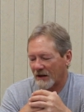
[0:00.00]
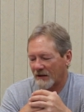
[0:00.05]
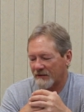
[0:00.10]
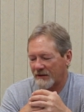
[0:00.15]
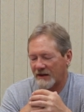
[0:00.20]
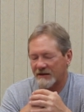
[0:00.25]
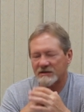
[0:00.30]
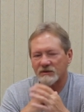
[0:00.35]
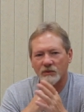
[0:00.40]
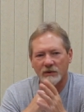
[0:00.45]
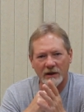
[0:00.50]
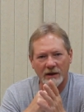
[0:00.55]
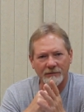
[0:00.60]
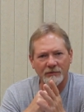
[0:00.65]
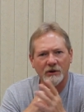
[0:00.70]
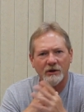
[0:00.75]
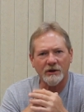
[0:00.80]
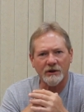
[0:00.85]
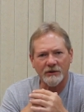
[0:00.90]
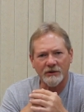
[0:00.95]
that's what I'm
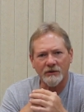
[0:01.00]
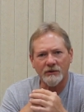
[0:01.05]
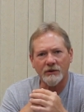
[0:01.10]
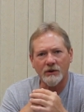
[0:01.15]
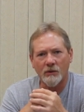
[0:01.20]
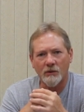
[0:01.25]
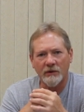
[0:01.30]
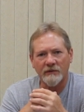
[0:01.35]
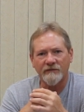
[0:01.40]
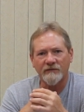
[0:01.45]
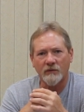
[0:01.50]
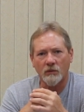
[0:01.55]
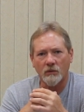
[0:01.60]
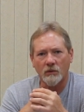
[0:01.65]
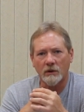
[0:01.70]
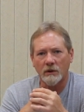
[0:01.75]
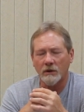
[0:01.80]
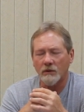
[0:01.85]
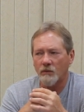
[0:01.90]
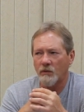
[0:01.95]
going to do going
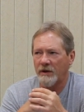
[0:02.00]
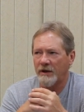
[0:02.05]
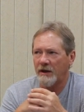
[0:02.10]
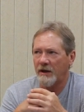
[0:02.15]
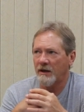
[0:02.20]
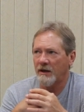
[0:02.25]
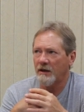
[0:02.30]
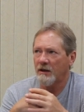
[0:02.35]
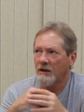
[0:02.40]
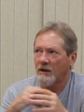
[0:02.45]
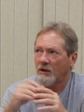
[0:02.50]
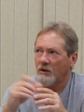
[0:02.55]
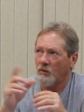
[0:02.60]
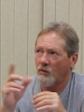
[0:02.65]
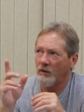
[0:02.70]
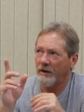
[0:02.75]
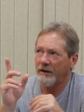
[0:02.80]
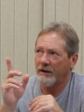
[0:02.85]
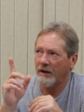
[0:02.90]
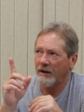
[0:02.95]
forward
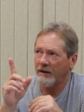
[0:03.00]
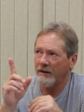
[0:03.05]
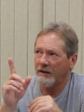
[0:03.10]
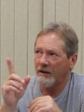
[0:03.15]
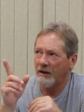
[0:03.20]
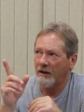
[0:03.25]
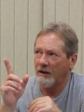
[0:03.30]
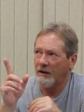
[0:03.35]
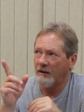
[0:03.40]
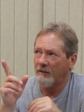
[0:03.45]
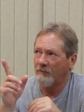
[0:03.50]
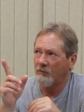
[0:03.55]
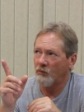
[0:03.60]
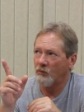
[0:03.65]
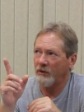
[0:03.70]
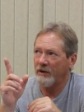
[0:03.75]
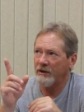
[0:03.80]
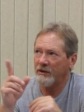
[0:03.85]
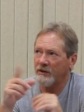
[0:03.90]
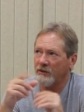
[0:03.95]
when I
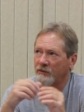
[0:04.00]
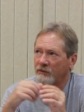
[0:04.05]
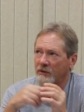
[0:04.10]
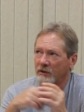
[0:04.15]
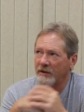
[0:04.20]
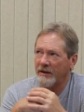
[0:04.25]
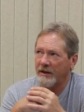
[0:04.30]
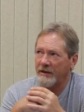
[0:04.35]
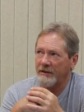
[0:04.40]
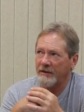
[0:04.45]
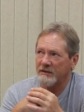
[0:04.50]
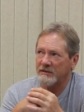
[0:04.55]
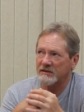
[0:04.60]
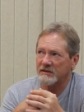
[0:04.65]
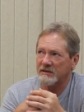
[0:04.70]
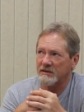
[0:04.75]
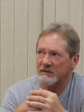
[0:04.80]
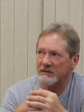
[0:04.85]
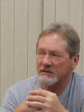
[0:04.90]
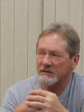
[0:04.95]
redo the landing
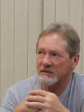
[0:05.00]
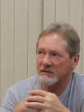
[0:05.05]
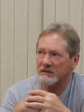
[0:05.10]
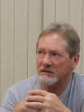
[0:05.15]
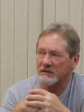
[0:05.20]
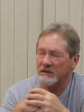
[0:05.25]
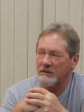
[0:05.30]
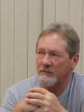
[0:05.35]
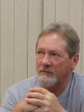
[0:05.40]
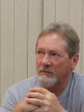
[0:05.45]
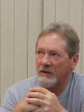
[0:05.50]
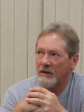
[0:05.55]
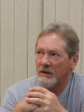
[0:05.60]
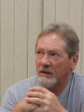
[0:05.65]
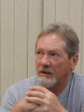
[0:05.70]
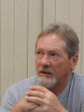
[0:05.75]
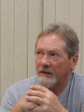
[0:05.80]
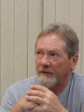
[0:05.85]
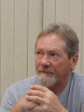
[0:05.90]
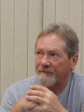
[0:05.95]
skid system
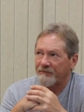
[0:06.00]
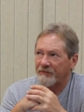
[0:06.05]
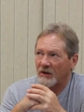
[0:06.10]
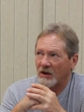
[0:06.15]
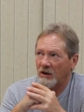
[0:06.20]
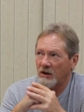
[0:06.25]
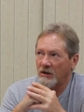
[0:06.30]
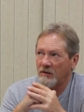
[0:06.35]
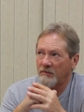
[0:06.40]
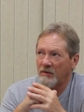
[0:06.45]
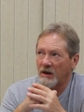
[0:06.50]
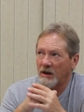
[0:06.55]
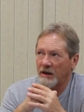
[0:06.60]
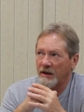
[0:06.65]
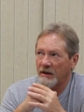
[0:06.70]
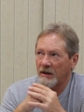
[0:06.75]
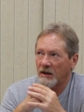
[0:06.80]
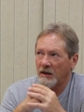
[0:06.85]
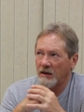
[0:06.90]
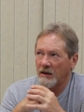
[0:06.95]
on my
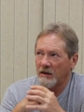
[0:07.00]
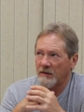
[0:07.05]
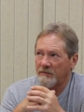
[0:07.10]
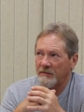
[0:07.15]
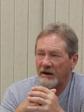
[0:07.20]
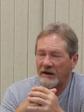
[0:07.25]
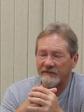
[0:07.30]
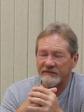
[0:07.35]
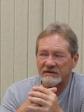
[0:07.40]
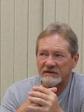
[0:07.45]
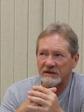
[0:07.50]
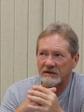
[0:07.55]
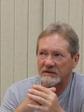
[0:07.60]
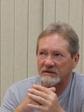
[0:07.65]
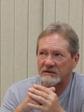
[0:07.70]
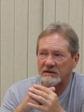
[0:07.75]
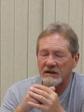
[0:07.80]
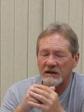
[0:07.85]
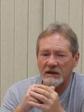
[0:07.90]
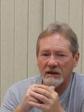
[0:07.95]

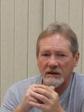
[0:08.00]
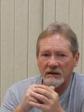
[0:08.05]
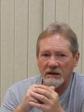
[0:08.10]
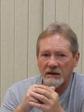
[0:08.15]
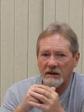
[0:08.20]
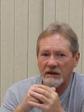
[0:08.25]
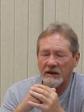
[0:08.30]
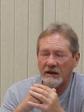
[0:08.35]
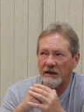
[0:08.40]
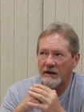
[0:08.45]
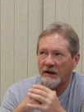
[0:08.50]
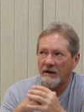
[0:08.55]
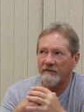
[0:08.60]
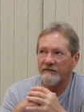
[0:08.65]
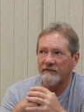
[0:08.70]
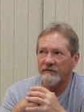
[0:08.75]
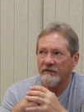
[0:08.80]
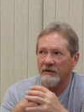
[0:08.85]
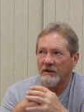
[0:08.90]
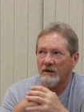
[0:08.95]
F-16 EDF.
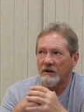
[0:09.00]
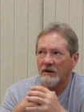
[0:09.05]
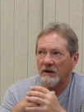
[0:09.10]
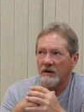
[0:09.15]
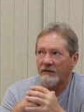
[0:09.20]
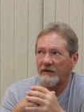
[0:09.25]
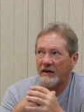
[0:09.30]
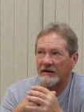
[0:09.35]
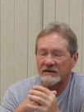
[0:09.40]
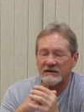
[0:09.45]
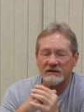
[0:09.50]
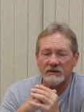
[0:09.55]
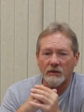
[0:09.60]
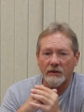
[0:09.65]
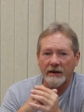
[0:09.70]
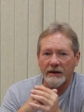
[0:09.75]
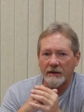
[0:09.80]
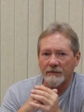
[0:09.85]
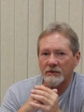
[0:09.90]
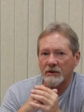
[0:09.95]
That's the
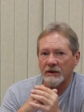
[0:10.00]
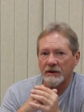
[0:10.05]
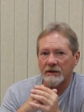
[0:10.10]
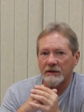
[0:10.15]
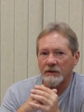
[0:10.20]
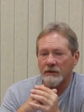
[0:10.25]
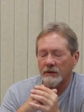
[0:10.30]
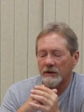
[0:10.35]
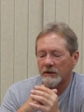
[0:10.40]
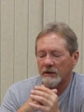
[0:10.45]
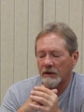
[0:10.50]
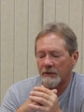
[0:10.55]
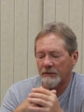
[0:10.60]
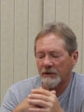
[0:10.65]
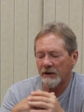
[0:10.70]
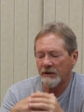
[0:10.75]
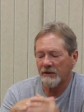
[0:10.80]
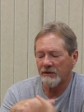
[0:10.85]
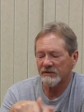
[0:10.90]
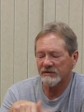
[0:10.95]
way I'm going to do it. I'm
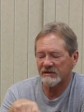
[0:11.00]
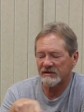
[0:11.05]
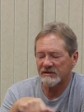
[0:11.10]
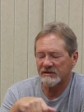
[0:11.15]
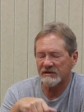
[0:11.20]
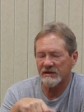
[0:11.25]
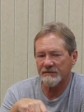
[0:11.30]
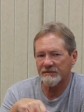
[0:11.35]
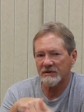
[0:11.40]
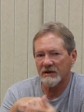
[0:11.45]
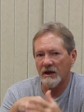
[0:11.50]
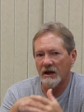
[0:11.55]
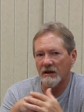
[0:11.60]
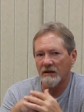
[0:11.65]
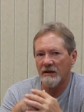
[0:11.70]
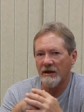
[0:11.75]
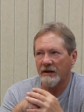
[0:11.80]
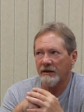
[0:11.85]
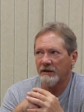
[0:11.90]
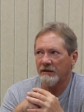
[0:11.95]
going to use the zip tie
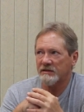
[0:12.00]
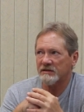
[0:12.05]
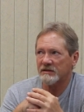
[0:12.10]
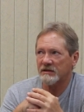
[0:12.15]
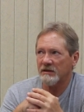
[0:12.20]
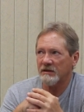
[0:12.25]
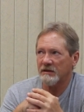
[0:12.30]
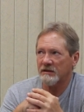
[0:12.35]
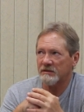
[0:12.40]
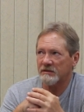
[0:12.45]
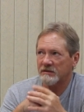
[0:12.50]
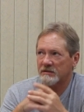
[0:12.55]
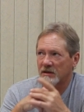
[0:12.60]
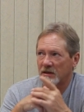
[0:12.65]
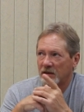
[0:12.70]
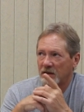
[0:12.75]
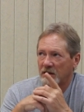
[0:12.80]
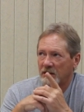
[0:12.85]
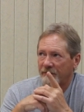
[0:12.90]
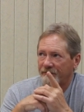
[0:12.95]
landing skids
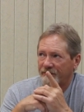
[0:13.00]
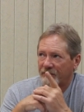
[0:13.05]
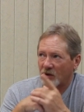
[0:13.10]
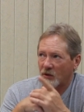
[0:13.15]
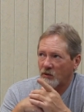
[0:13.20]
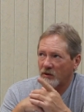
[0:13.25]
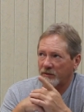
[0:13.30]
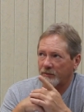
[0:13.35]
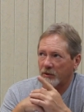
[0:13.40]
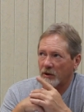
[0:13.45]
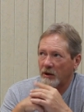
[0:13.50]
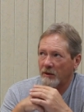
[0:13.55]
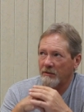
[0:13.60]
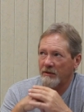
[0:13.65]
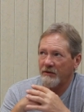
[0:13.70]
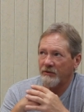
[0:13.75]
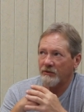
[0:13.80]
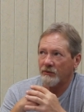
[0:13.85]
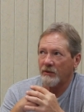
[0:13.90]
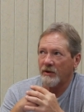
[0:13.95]
with probably
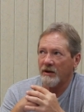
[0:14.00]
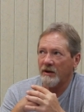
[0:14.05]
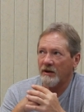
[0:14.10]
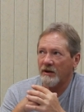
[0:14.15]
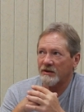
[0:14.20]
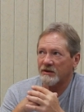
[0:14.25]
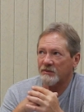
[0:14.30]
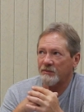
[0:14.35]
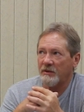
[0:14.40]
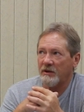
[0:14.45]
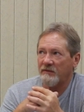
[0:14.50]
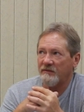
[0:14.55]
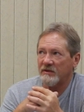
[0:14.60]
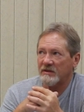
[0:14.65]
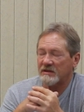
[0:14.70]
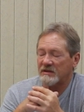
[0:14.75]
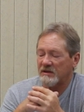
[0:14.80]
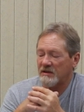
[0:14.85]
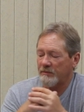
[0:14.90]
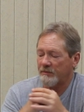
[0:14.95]
3-inch
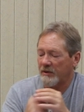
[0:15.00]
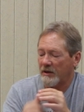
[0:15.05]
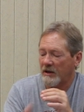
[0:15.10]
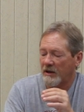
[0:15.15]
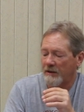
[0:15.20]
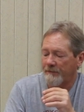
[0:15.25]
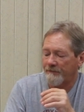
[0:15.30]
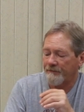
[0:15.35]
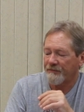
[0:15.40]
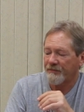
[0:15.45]
PVC pipe